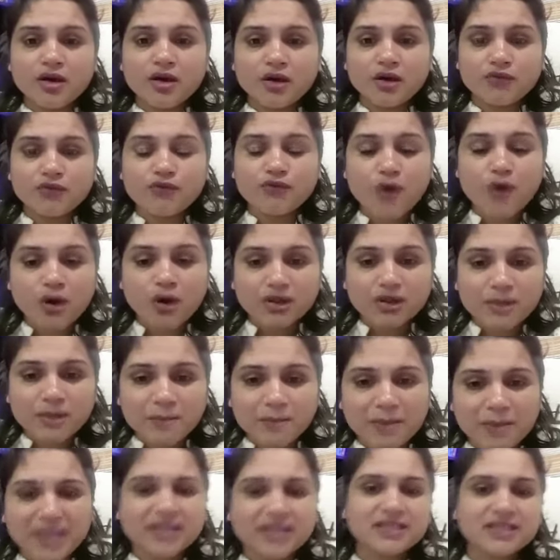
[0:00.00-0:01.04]
for the
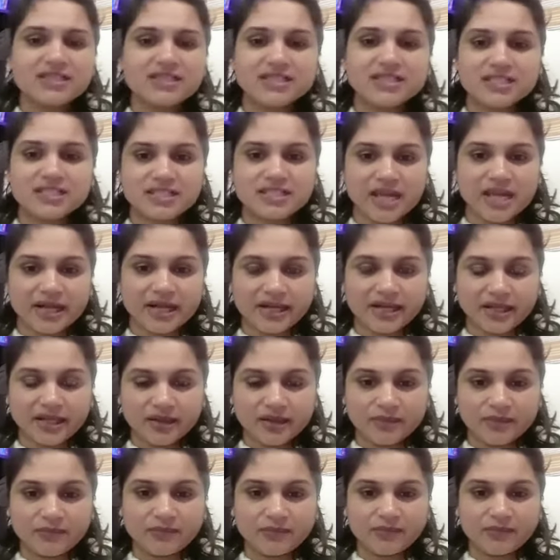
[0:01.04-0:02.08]
better understanding
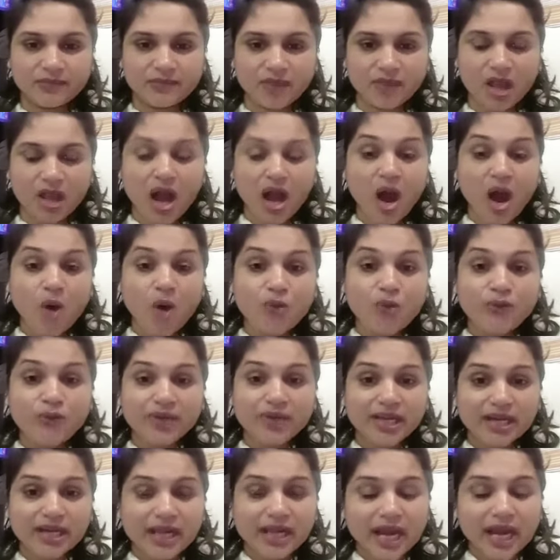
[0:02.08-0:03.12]
how we
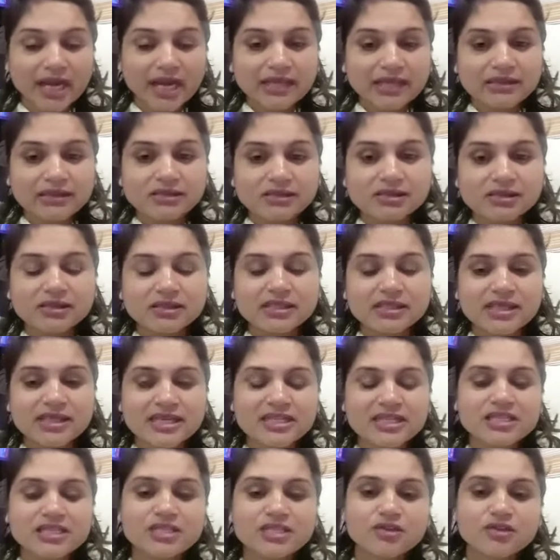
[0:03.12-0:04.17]
can handle the
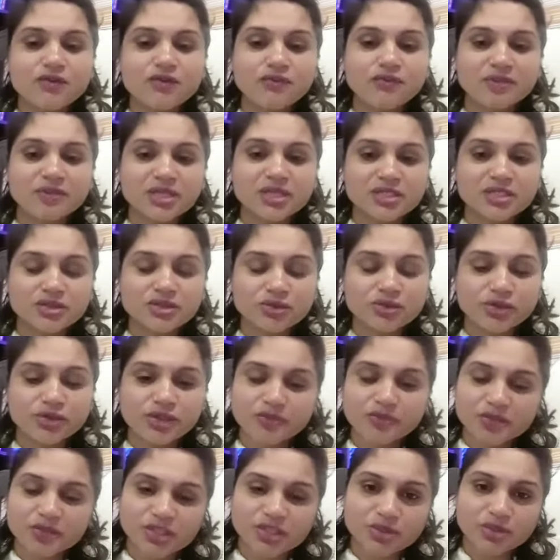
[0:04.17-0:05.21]
cases of PCOD,
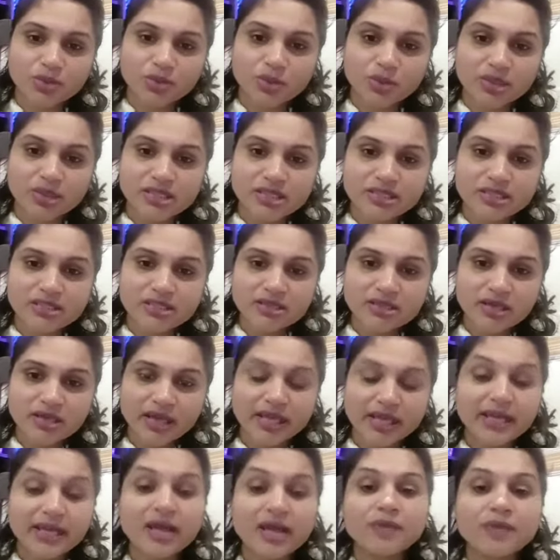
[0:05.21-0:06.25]

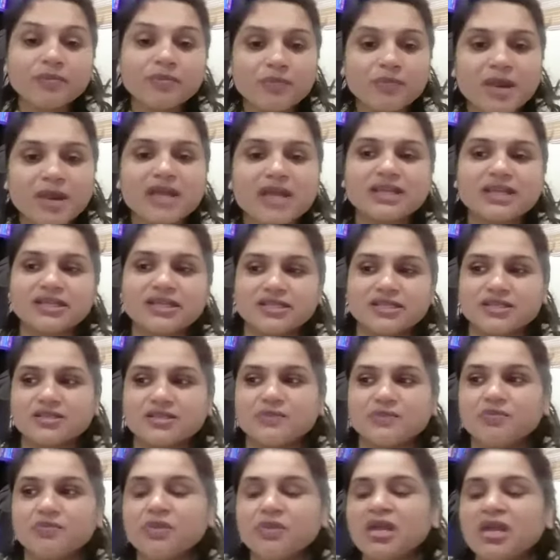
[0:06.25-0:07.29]
PCOS in our practice,
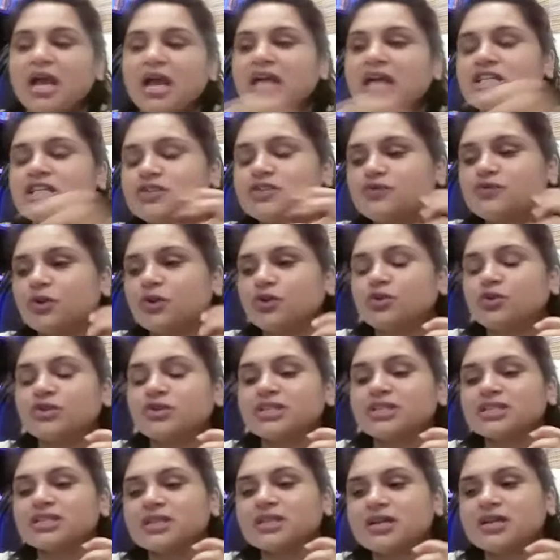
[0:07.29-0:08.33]
I just want to
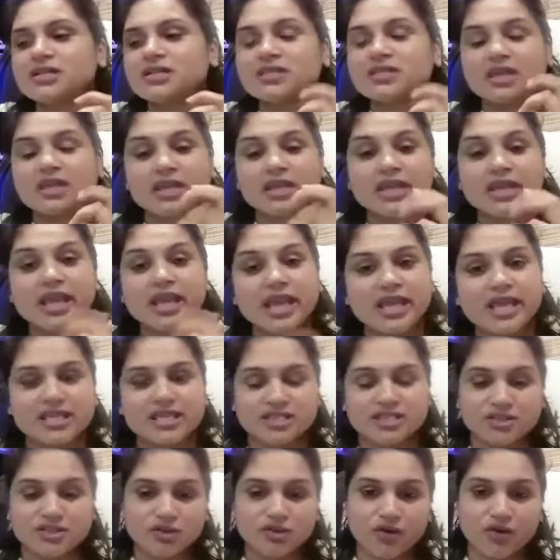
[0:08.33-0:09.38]
discuss a
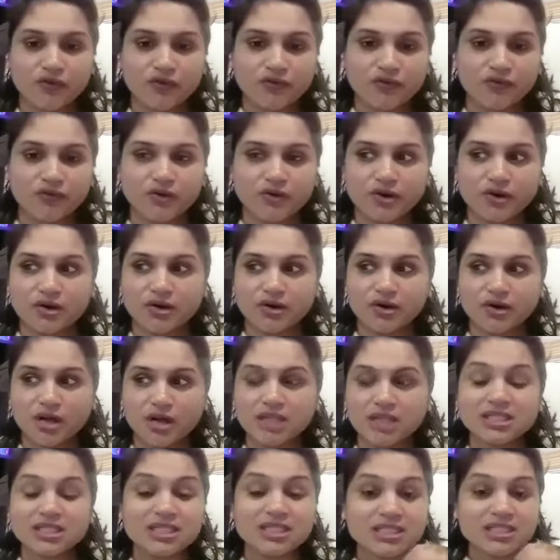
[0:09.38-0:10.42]
case of
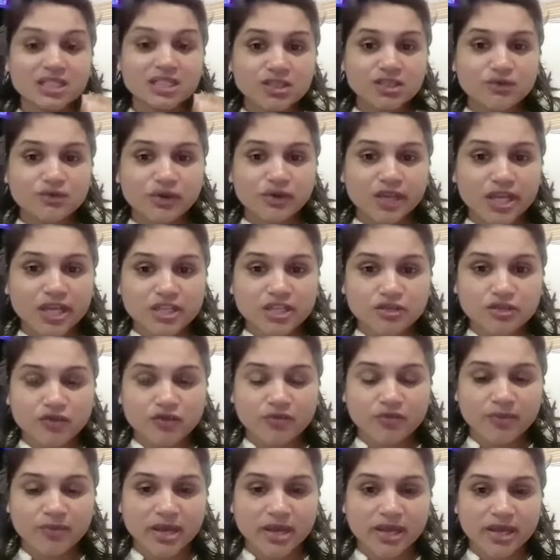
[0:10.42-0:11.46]
a successful case of
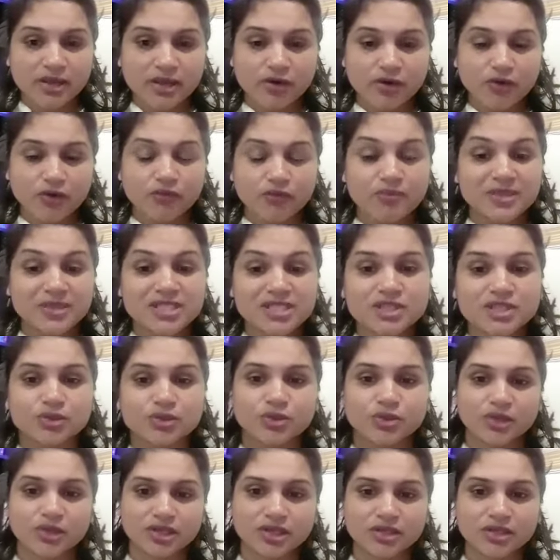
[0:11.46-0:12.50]

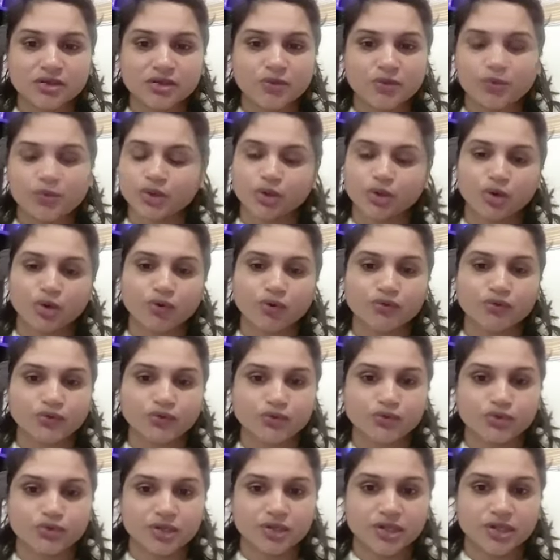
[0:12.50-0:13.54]
PCOD with all of you
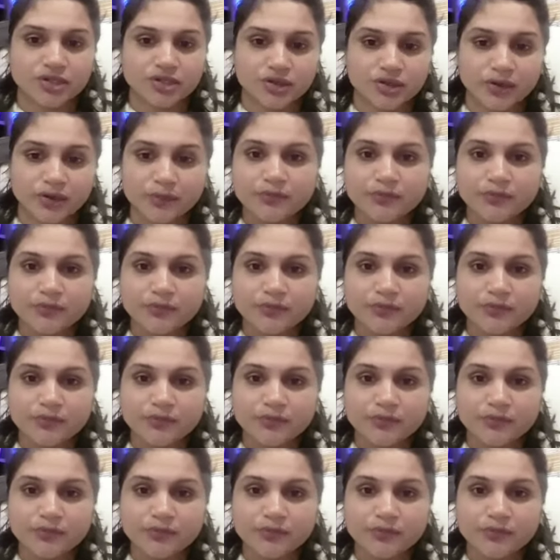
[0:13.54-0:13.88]
today here.